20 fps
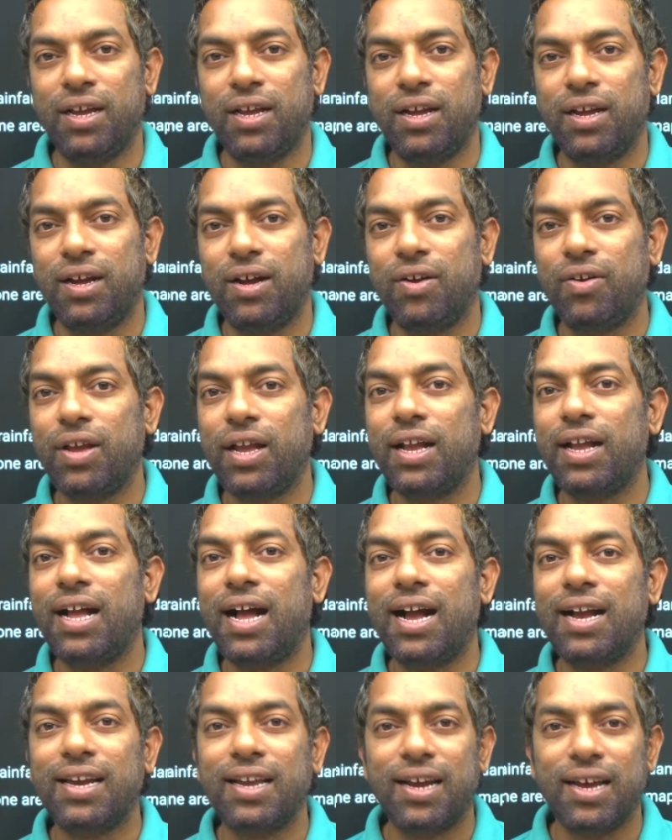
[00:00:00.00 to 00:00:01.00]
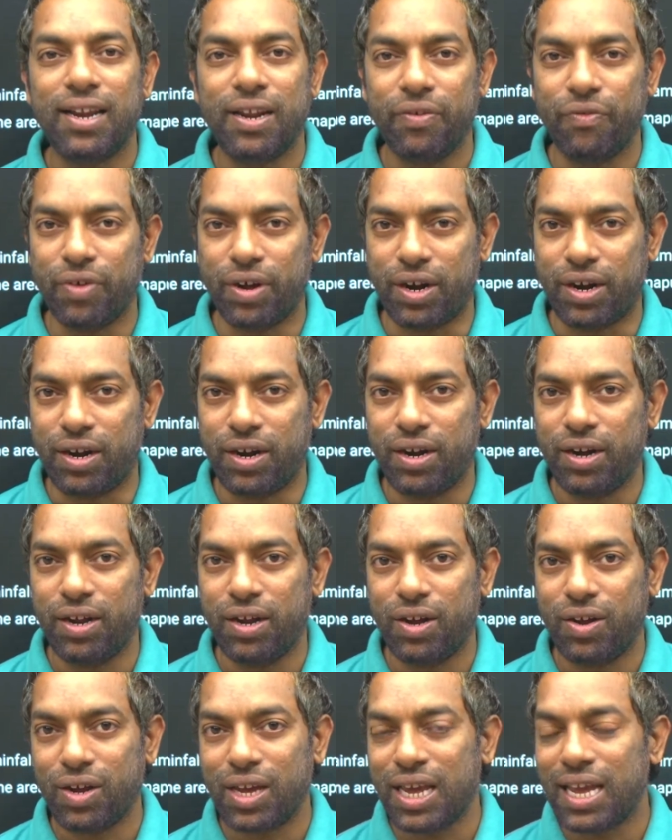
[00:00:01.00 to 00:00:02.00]
okay, Gagra river.
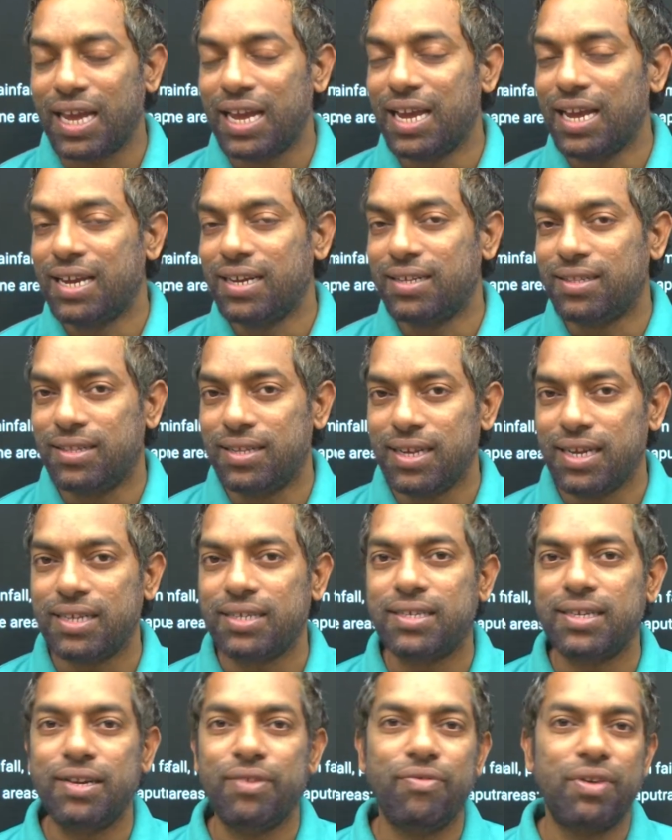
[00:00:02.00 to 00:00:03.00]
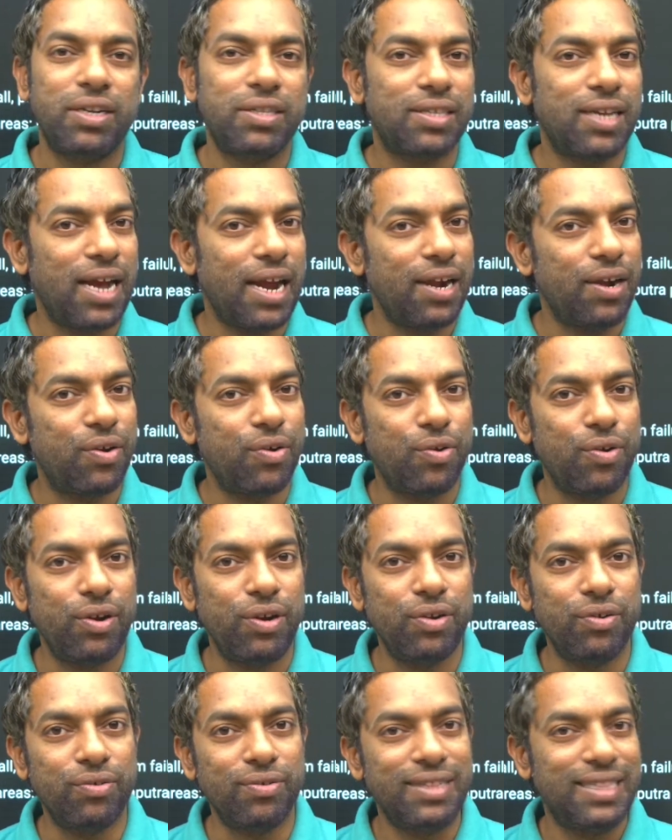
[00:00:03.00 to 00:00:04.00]
Okay. These rivers, I told
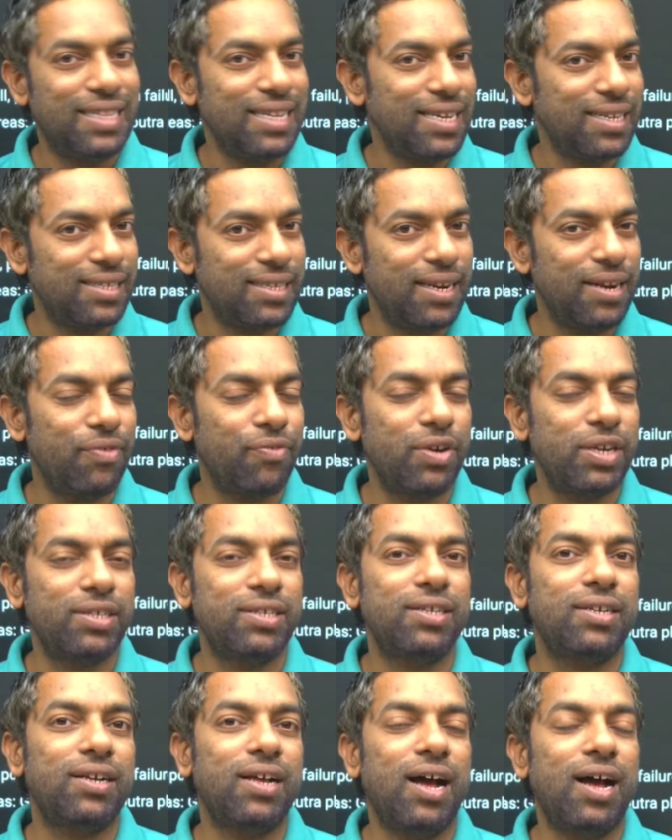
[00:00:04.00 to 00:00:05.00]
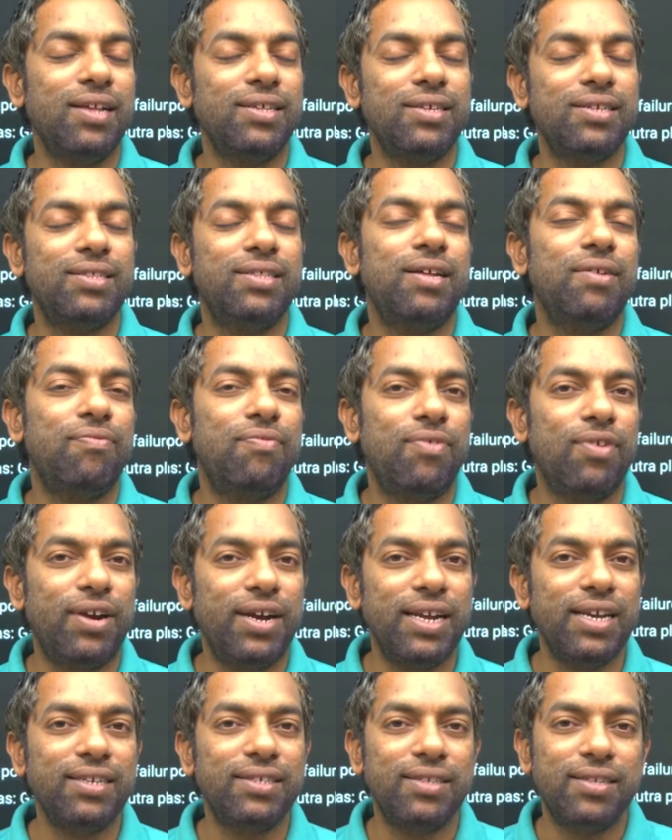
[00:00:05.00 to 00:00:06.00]
you, these rivers causes the
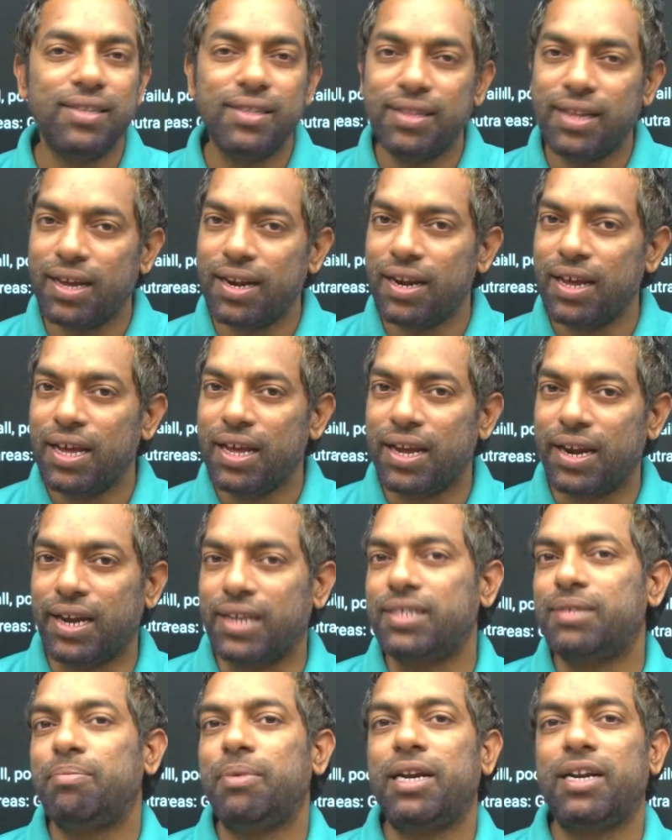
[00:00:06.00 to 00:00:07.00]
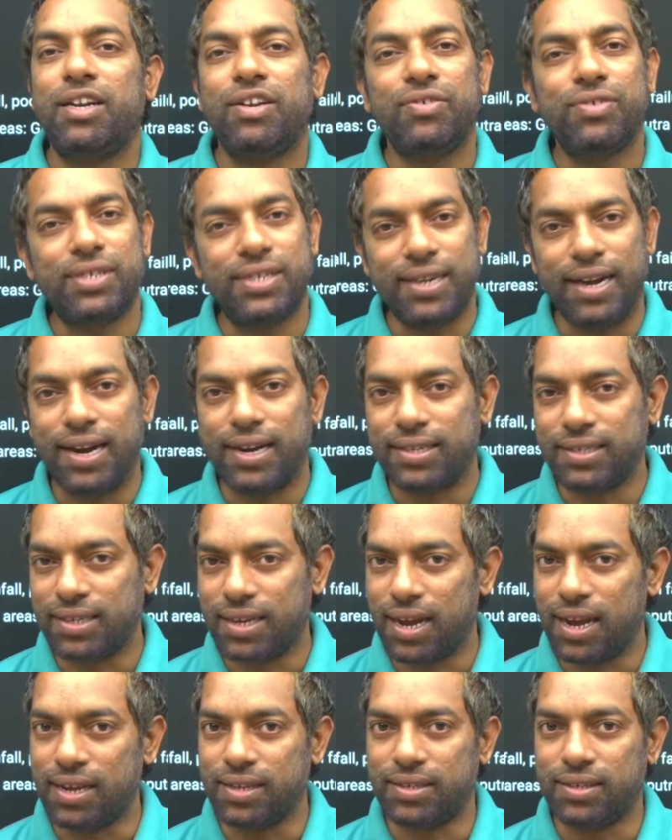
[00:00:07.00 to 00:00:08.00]
floodings in their respective states,
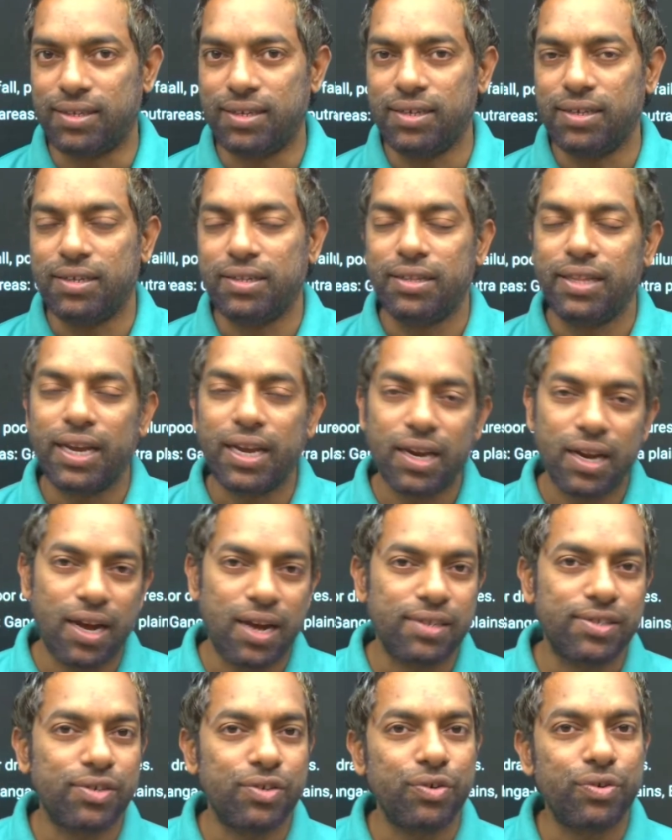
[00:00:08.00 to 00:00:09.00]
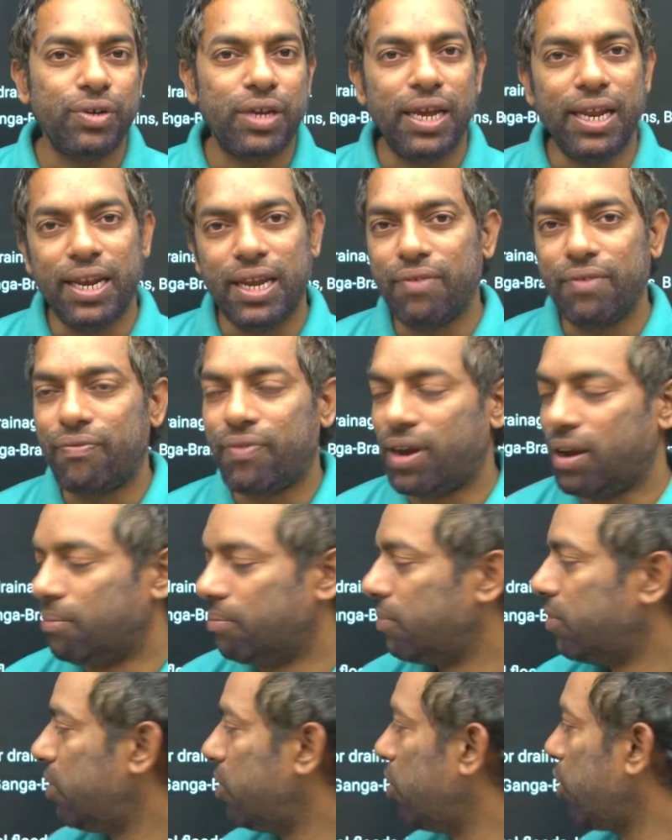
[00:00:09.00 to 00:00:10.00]
guys. They can ask you any form.
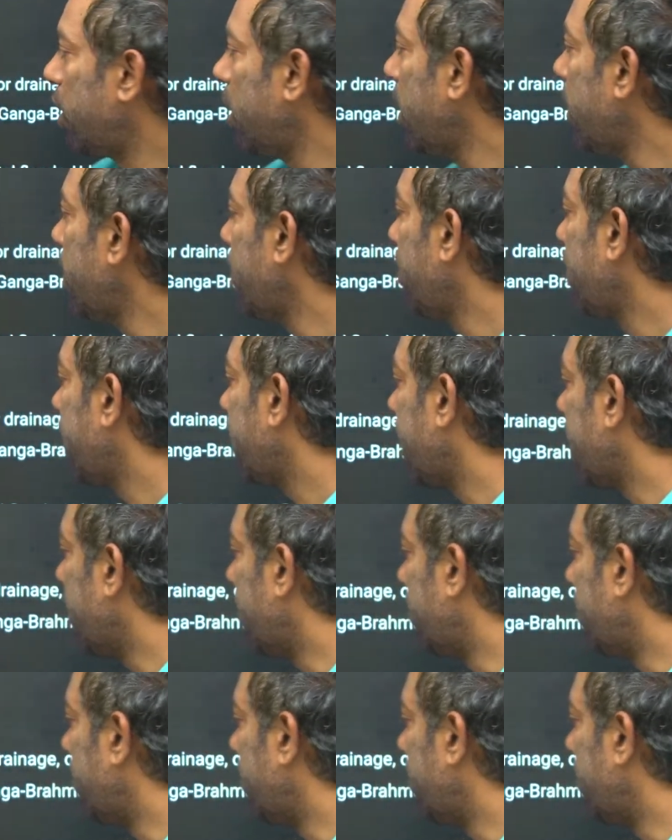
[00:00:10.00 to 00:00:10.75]
Okay. Yep.